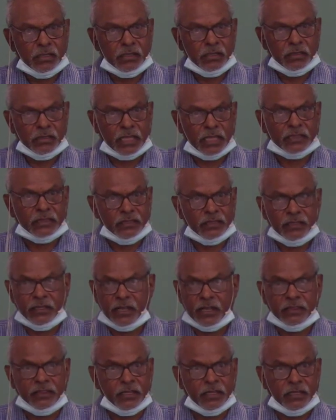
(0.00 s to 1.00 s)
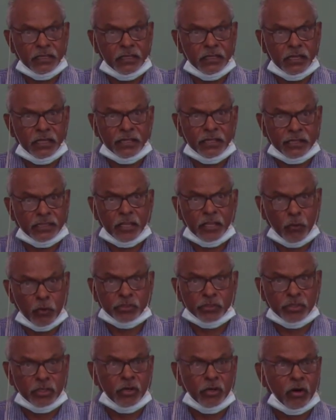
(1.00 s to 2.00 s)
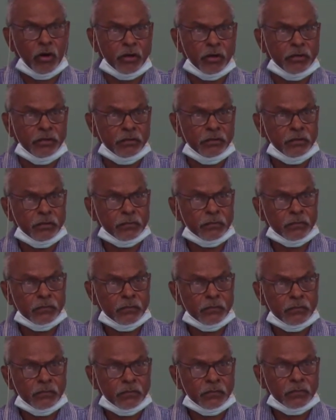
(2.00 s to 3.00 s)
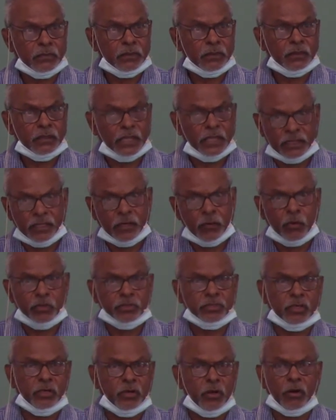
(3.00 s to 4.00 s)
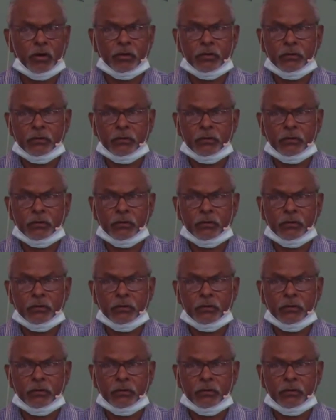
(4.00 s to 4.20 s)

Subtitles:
that, you know, that there was a God. That there was a God.